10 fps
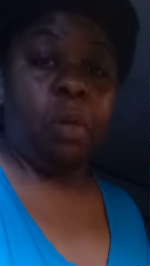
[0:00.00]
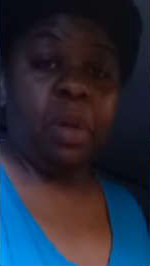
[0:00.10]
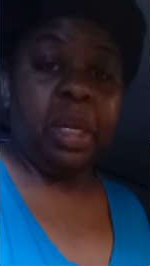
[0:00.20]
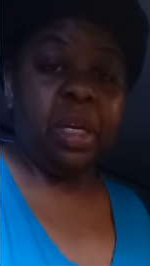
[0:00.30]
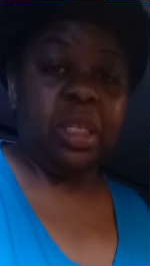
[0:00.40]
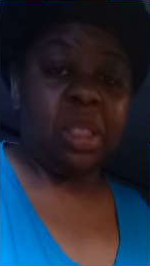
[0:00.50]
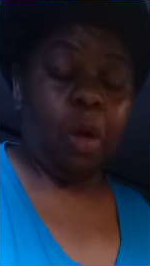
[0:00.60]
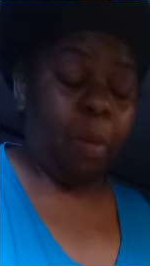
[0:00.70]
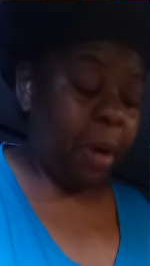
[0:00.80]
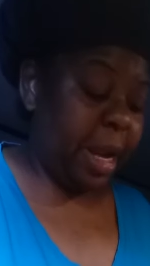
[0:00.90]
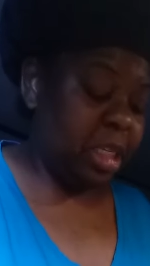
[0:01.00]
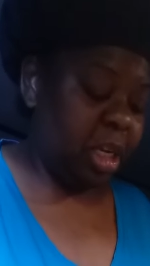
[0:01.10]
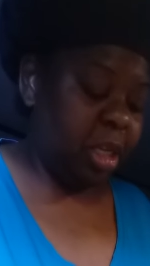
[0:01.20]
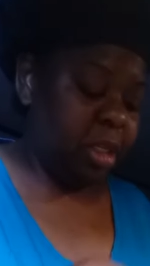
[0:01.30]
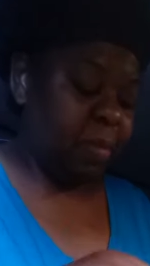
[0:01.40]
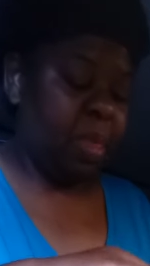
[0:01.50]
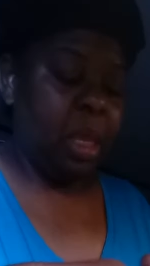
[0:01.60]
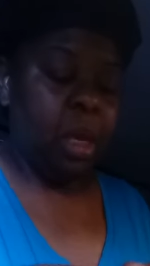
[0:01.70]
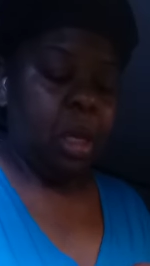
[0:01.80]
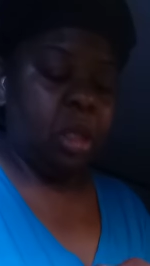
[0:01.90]
a really good store brand cheese.
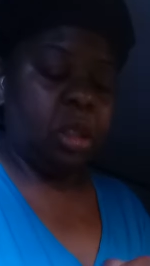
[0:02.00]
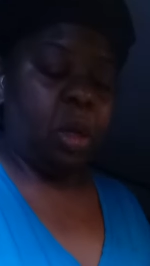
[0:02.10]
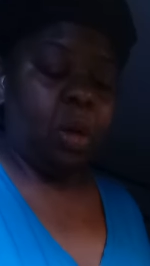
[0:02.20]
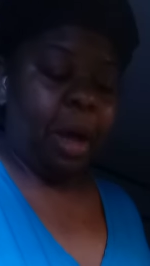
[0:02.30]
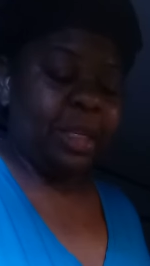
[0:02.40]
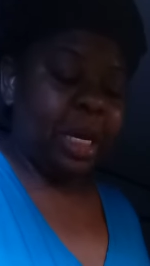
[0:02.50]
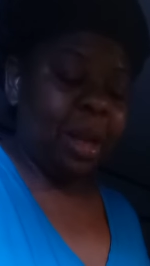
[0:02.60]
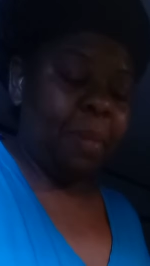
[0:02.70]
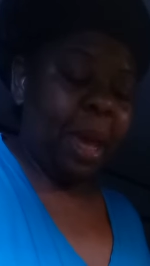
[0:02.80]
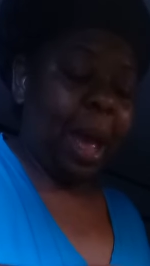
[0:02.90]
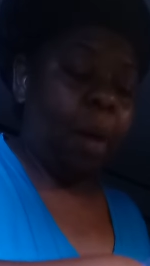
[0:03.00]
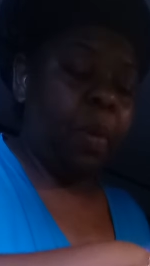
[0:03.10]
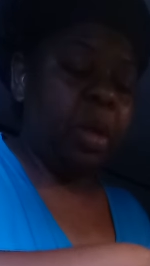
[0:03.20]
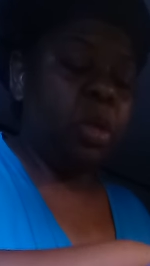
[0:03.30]
So I take that back. I will